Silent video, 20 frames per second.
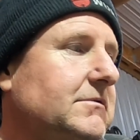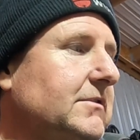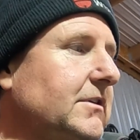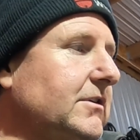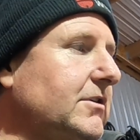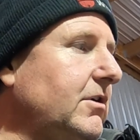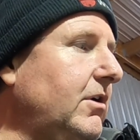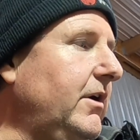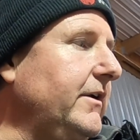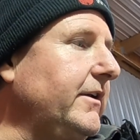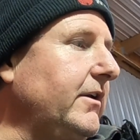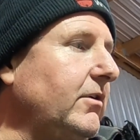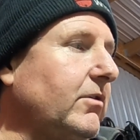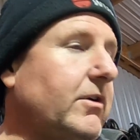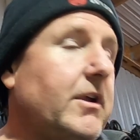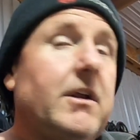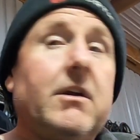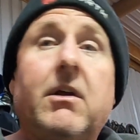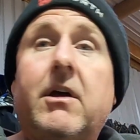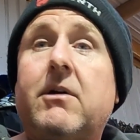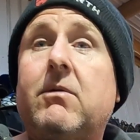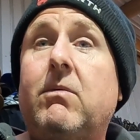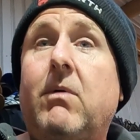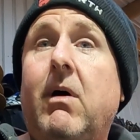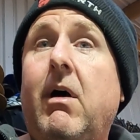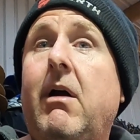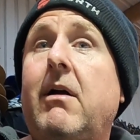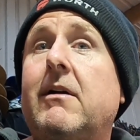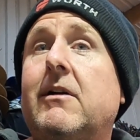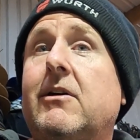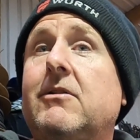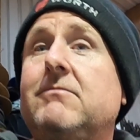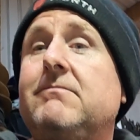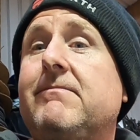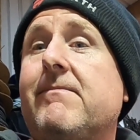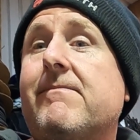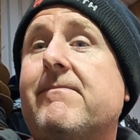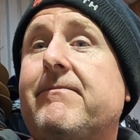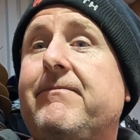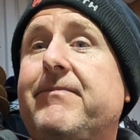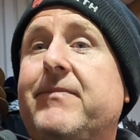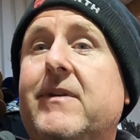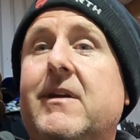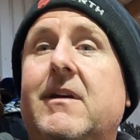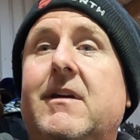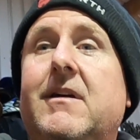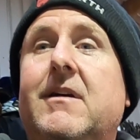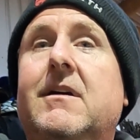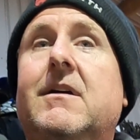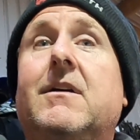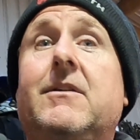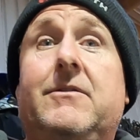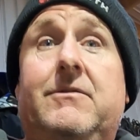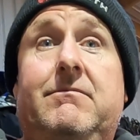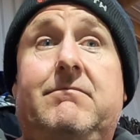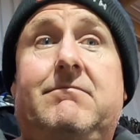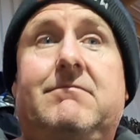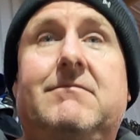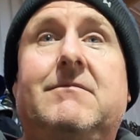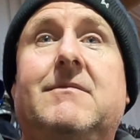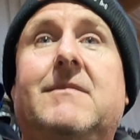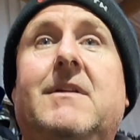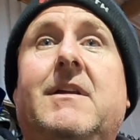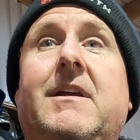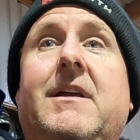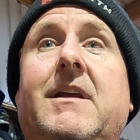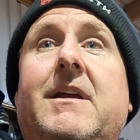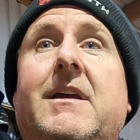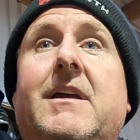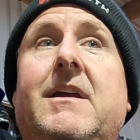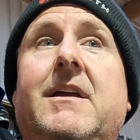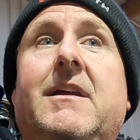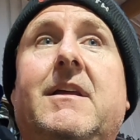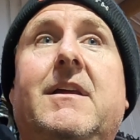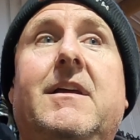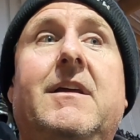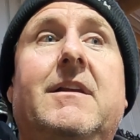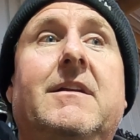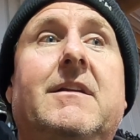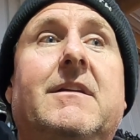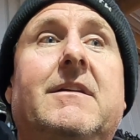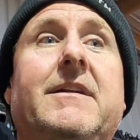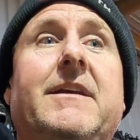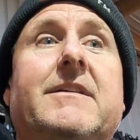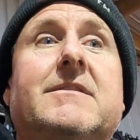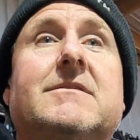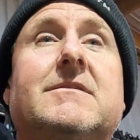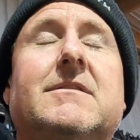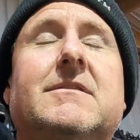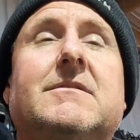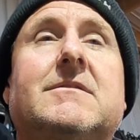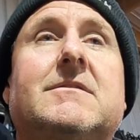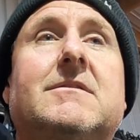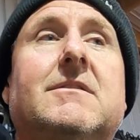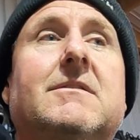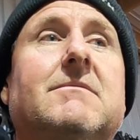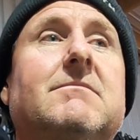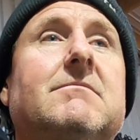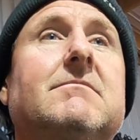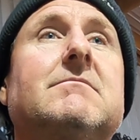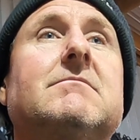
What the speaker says: it kind of looking like a wiring loom. And next is to